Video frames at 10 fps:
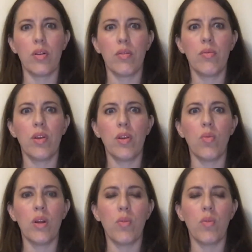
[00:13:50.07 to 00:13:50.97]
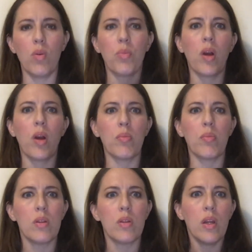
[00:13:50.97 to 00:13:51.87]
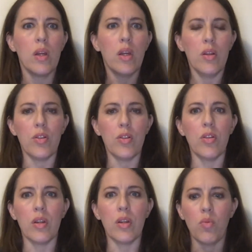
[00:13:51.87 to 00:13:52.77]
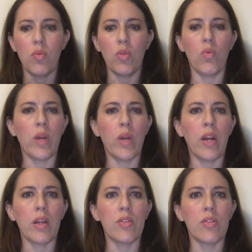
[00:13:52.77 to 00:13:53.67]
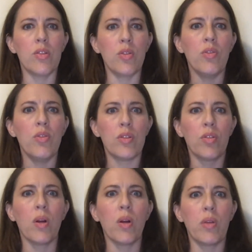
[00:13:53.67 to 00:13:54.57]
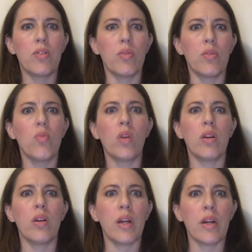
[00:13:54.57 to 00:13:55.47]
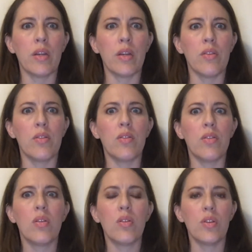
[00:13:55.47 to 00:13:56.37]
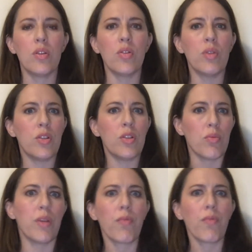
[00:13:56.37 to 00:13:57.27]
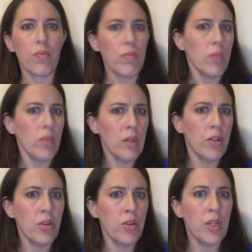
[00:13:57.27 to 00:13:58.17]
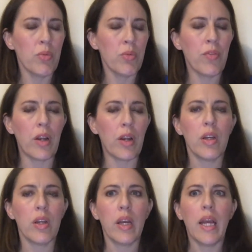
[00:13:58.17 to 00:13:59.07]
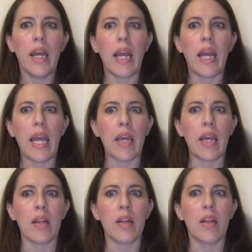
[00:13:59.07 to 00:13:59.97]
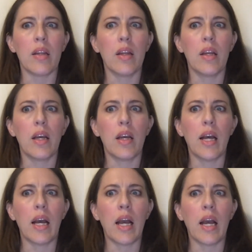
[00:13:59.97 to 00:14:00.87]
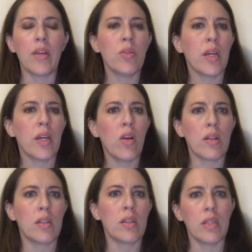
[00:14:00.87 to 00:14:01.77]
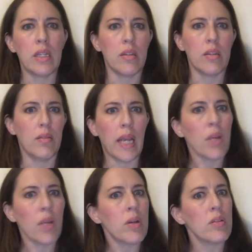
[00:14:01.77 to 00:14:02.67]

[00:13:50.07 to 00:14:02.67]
You know, what problems, what areas do you need to grow into? What areas do you need to refresh? And I do that constantly anyways.